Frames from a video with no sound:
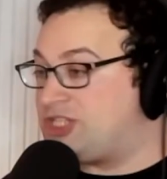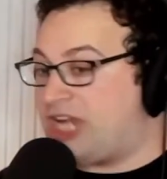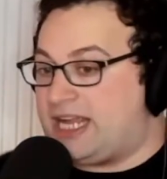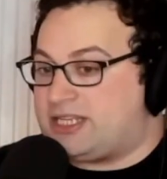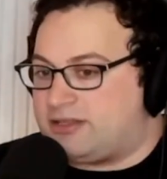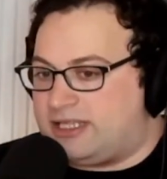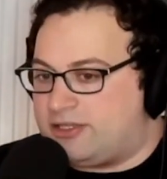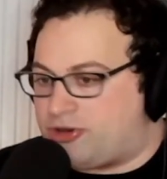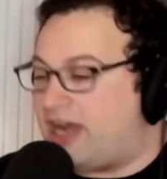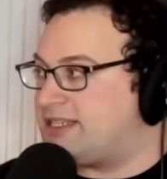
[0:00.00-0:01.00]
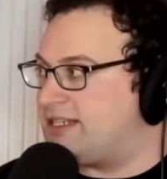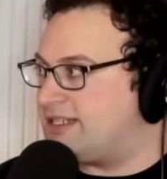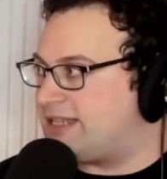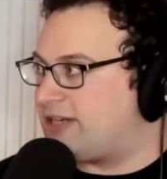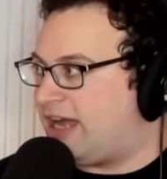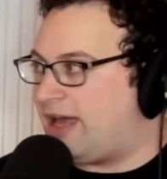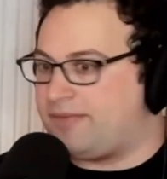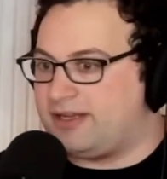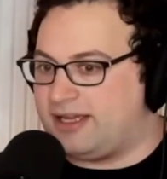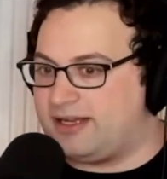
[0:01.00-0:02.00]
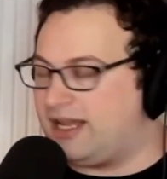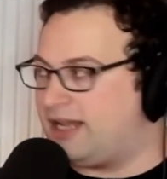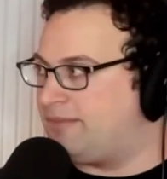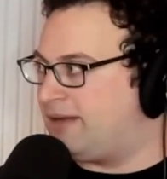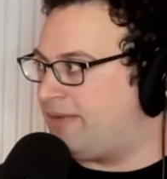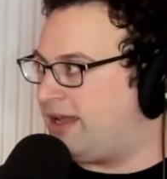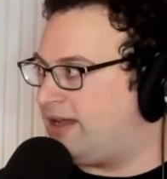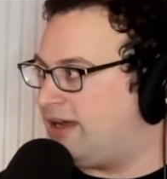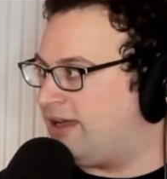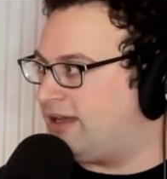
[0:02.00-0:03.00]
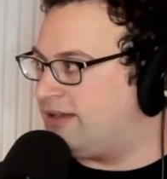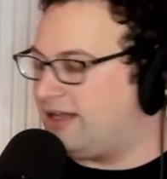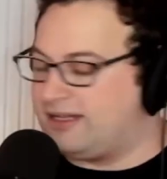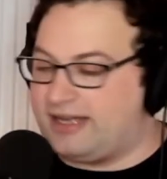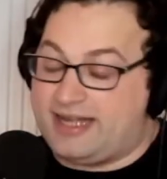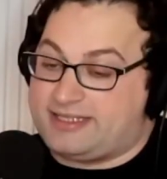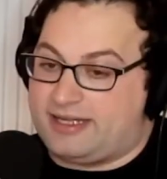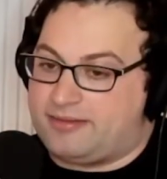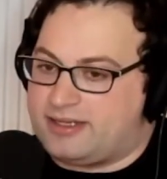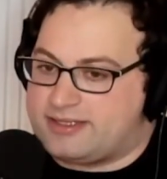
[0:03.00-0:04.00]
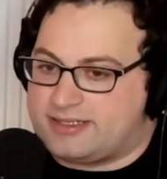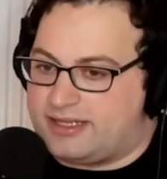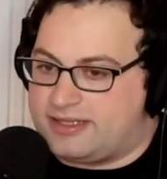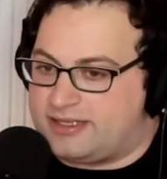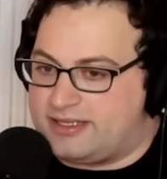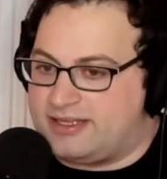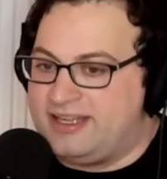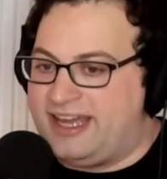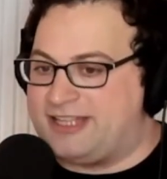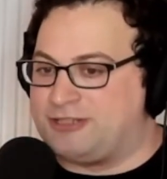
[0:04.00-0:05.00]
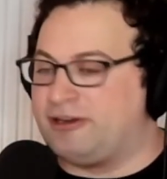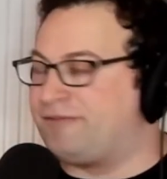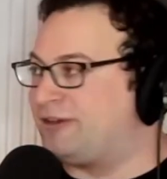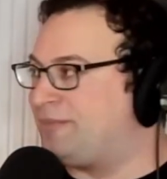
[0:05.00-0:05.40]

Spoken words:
change the atrocities that are happening in Gaza. I mean, it's horrific.